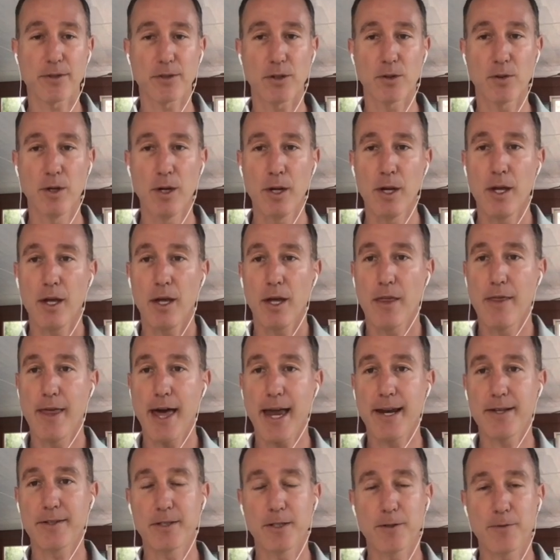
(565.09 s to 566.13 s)
So
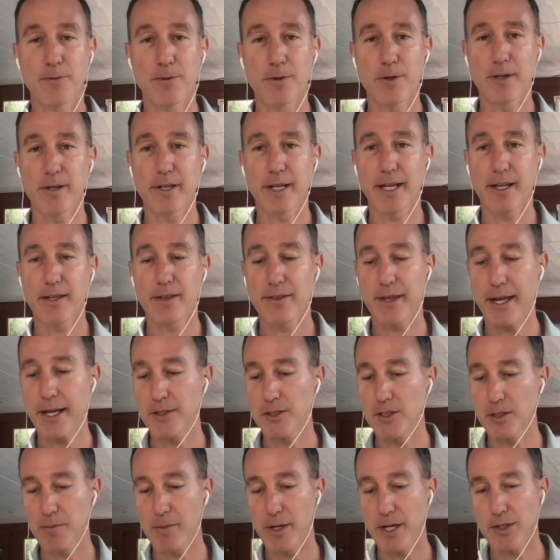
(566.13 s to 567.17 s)
that is it for today.
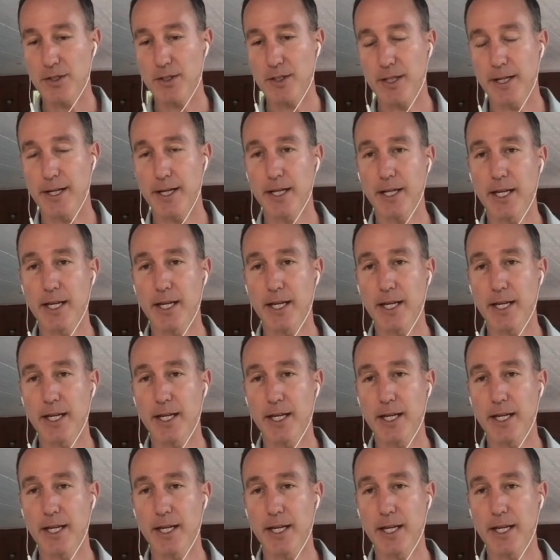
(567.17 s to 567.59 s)
Thanks so much.